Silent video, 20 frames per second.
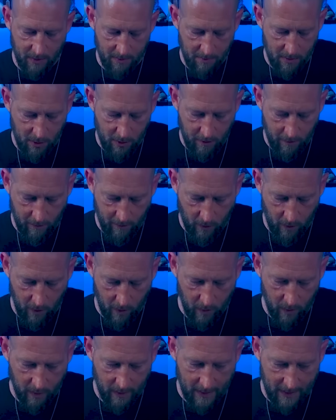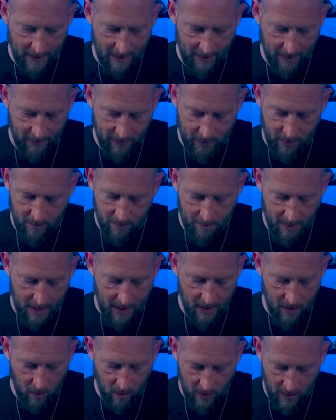move forward into
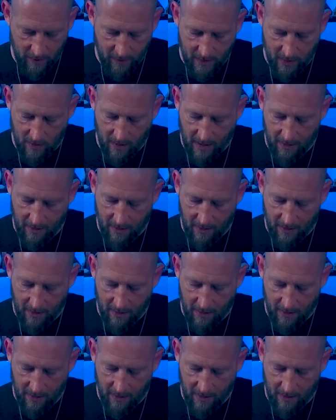being with you.